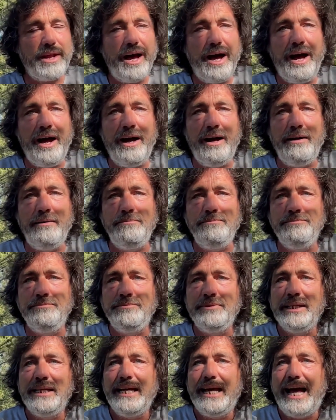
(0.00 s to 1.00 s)
um,
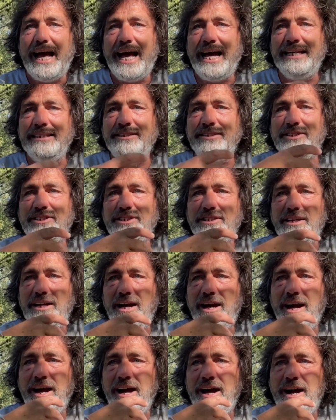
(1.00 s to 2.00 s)
and
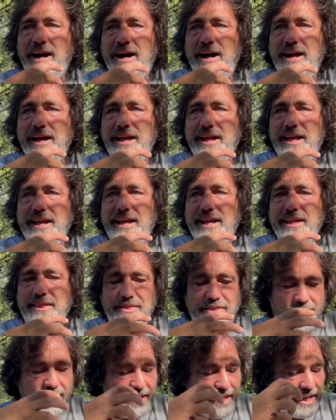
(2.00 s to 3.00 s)
uh,
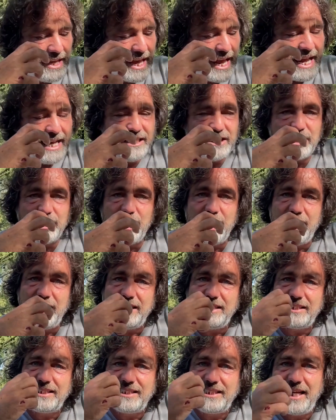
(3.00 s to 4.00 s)
it's
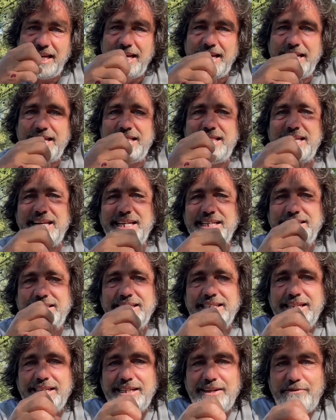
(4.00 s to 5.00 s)
seeing things
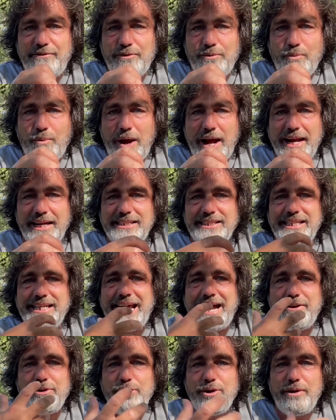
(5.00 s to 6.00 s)
in a different way. So
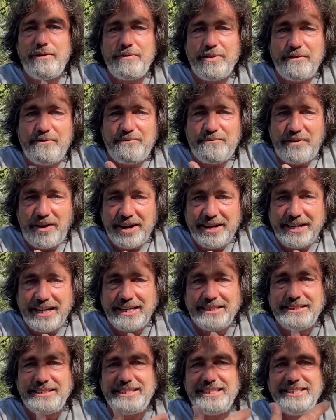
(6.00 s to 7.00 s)
now you've got the
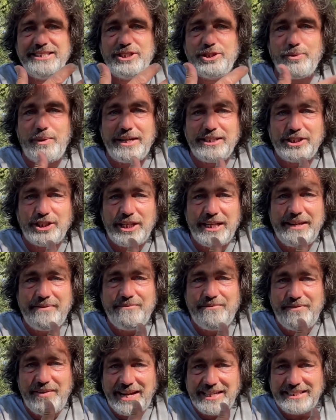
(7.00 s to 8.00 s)
finances to actually
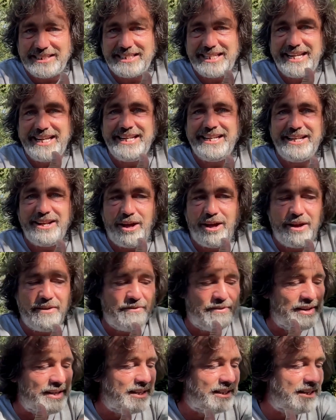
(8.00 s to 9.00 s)
invest in
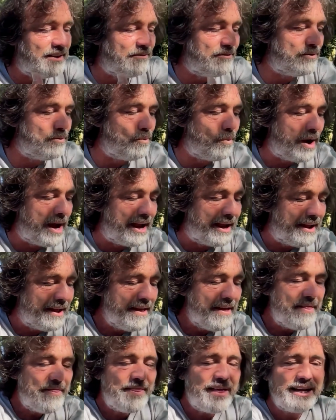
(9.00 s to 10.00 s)
life in a different way.
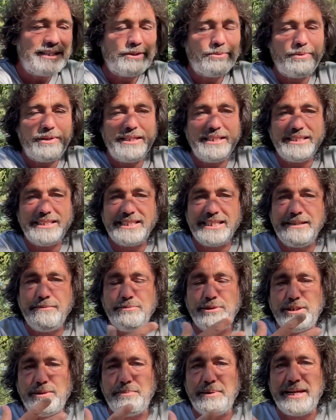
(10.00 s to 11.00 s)
That's what it
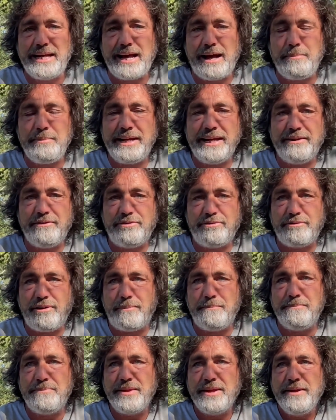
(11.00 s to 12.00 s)
seems to be coming
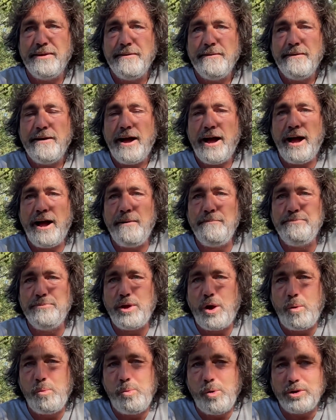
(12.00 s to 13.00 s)
from, um,
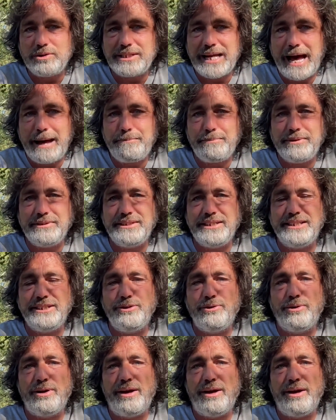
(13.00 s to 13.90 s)
or what's happened in your